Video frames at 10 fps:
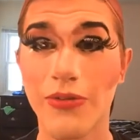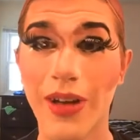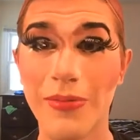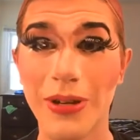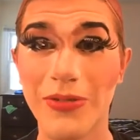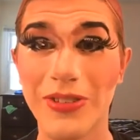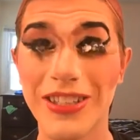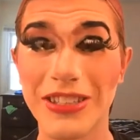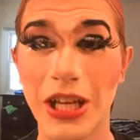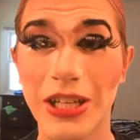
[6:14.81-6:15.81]
Five minute
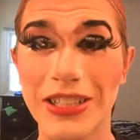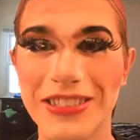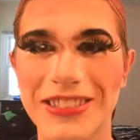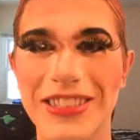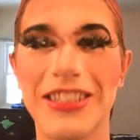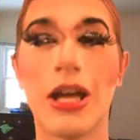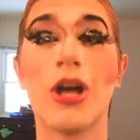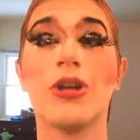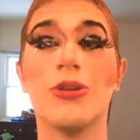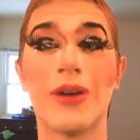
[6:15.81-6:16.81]
fish, honeys.
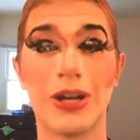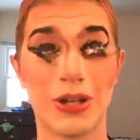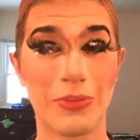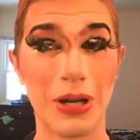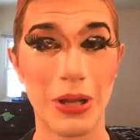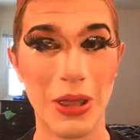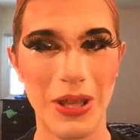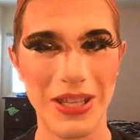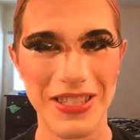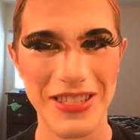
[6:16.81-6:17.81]
You better look better than
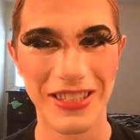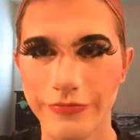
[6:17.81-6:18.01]
this.